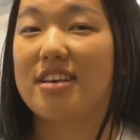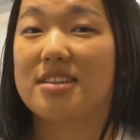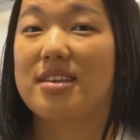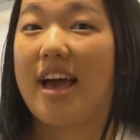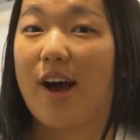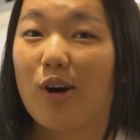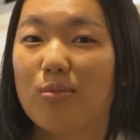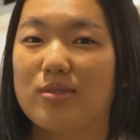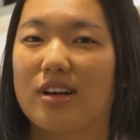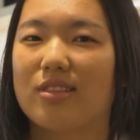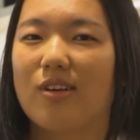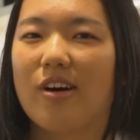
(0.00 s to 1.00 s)
this
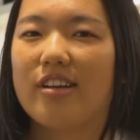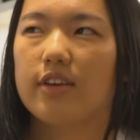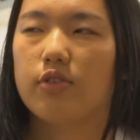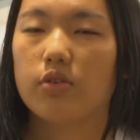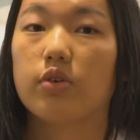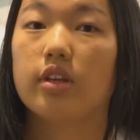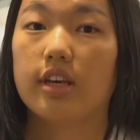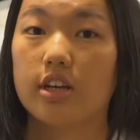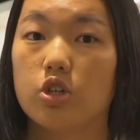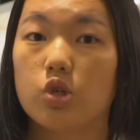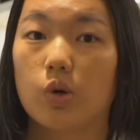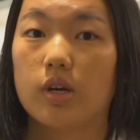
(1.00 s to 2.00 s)
helps a lot if you really
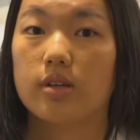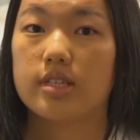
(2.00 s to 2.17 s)
enjoy your